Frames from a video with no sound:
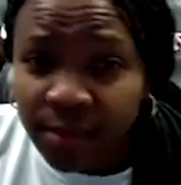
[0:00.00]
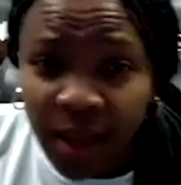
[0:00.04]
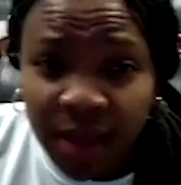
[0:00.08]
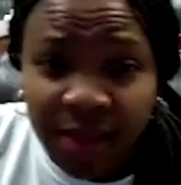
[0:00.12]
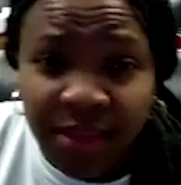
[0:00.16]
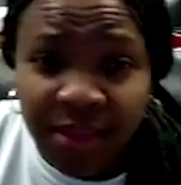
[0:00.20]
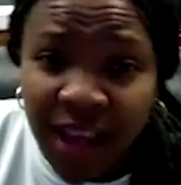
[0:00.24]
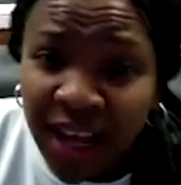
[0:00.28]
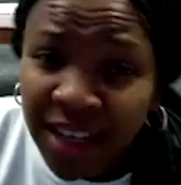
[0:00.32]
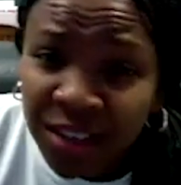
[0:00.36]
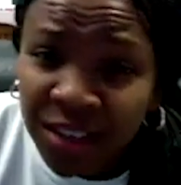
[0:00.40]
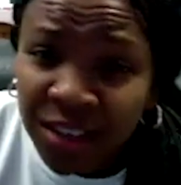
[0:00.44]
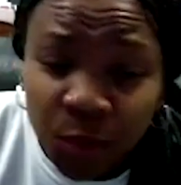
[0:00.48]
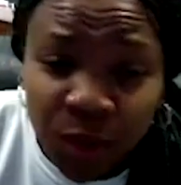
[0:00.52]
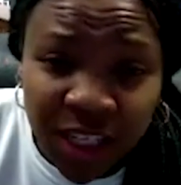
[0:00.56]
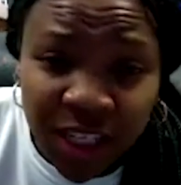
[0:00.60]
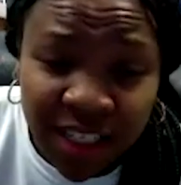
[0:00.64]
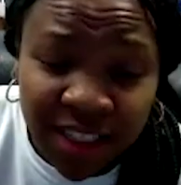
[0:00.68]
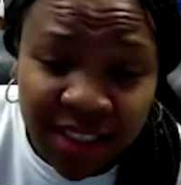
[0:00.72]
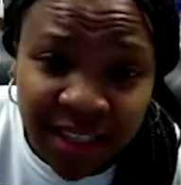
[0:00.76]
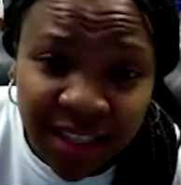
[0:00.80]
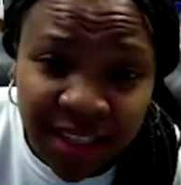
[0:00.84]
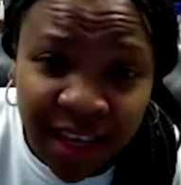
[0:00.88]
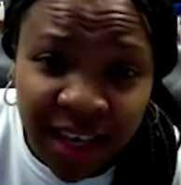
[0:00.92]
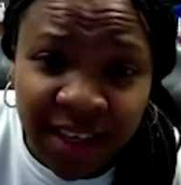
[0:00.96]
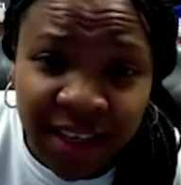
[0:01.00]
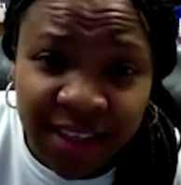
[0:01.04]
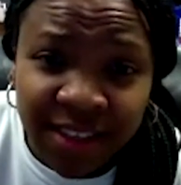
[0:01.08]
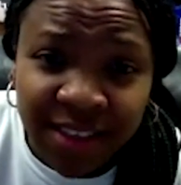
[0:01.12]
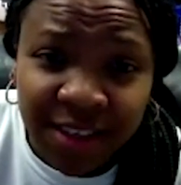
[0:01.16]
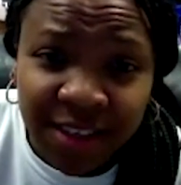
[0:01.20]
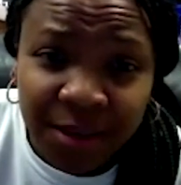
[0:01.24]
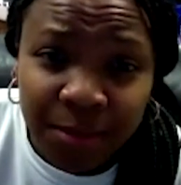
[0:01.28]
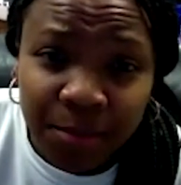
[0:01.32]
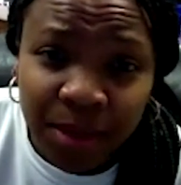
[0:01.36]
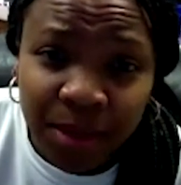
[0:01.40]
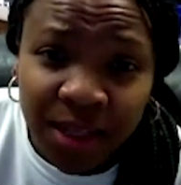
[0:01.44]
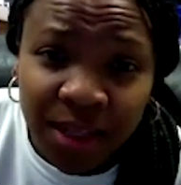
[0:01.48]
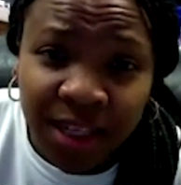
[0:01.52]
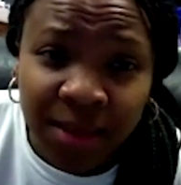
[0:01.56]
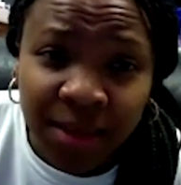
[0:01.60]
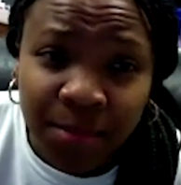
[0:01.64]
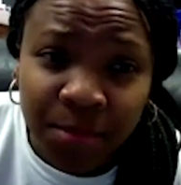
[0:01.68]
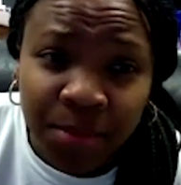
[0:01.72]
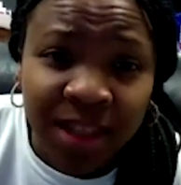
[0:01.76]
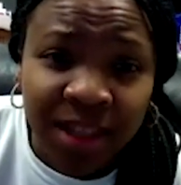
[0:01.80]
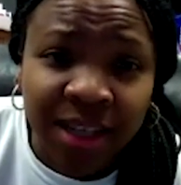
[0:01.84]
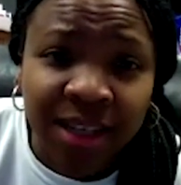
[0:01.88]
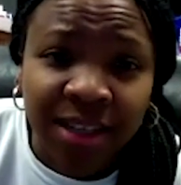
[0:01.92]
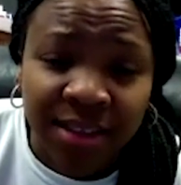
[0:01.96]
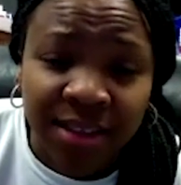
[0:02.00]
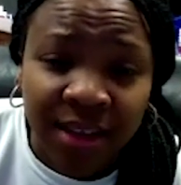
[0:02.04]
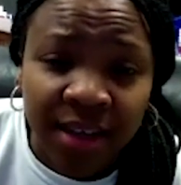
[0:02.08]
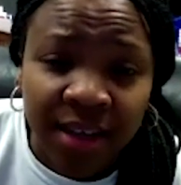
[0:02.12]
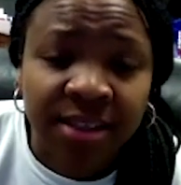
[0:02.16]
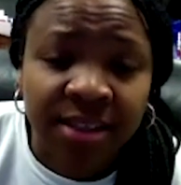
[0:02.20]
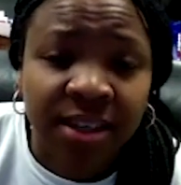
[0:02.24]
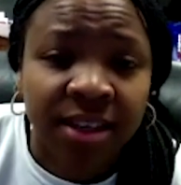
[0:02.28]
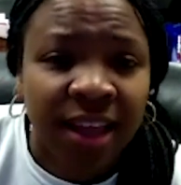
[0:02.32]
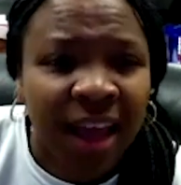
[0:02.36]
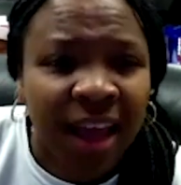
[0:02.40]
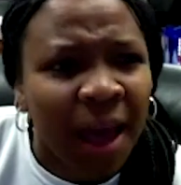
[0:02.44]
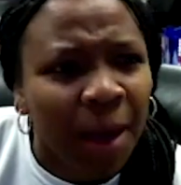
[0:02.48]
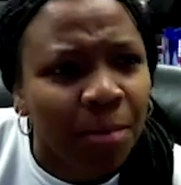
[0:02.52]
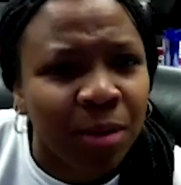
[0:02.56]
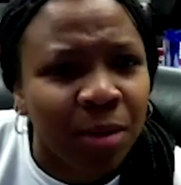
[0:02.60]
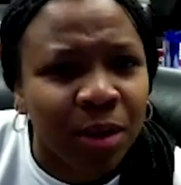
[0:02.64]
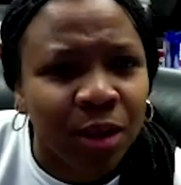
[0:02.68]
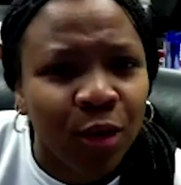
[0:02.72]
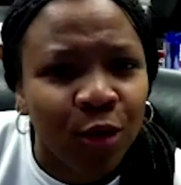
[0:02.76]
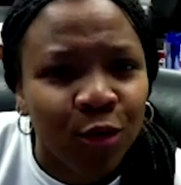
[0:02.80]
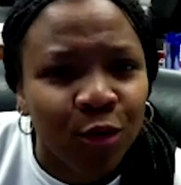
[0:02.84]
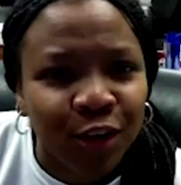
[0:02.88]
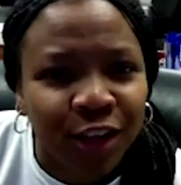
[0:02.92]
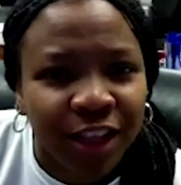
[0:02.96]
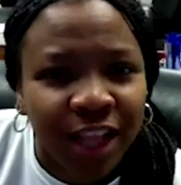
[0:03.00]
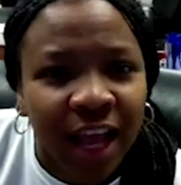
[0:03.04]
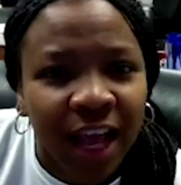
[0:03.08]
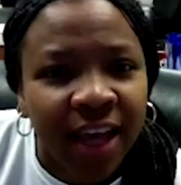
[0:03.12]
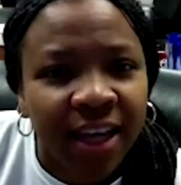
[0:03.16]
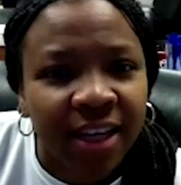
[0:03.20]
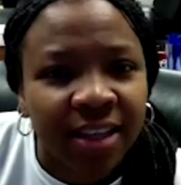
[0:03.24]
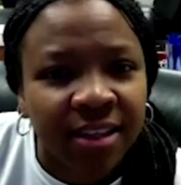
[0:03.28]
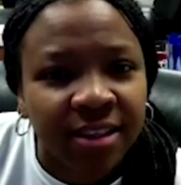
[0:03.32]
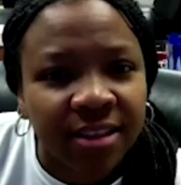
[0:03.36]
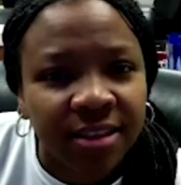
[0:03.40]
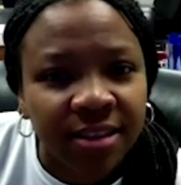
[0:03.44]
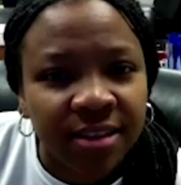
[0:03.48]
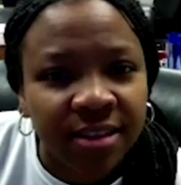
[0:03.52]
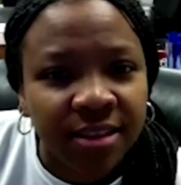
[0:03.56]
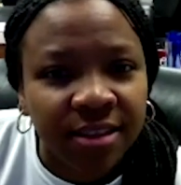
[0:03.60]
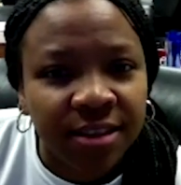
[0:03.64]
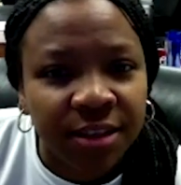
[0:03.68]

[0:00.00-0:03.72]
that's what it takes. But it doesn't happen overnight. You